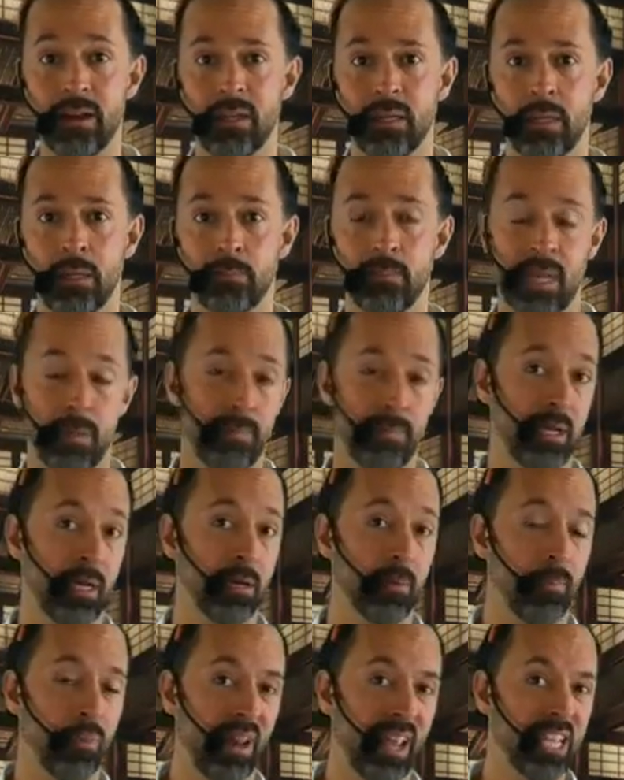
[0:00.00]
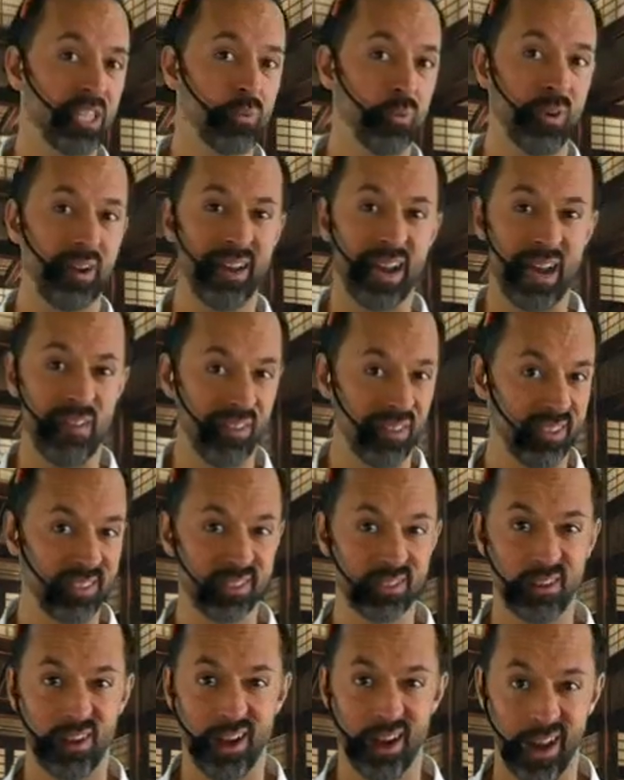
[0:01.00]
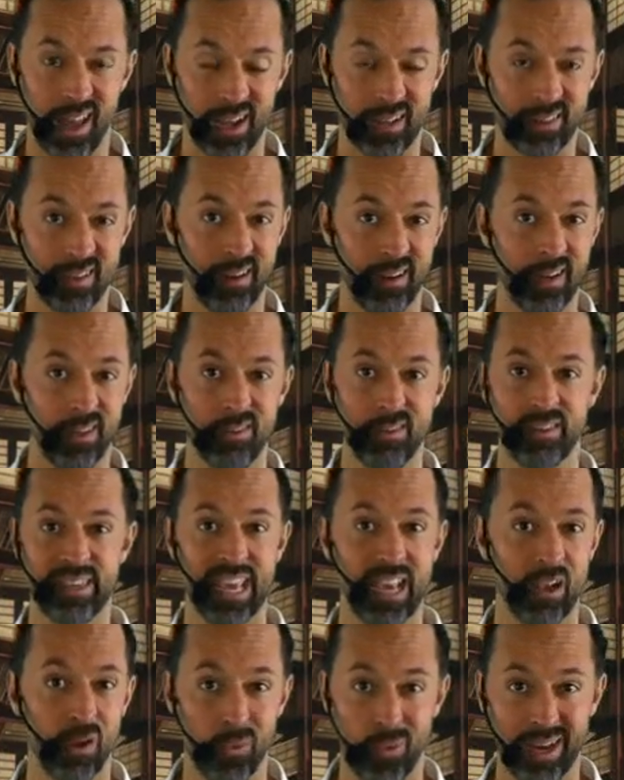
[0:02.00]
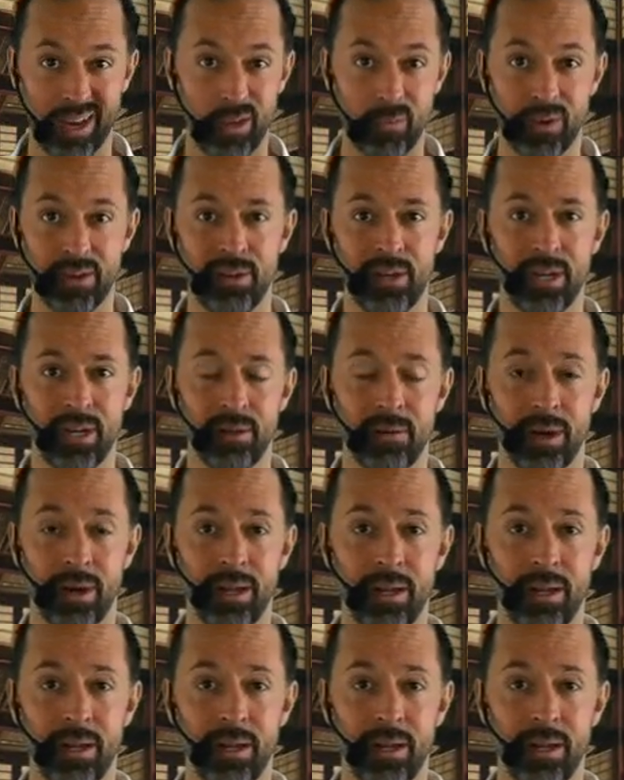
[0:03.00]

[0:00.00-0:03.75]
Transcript: maybe in a place where everything's still on lockdown and you can't go anywhere, right?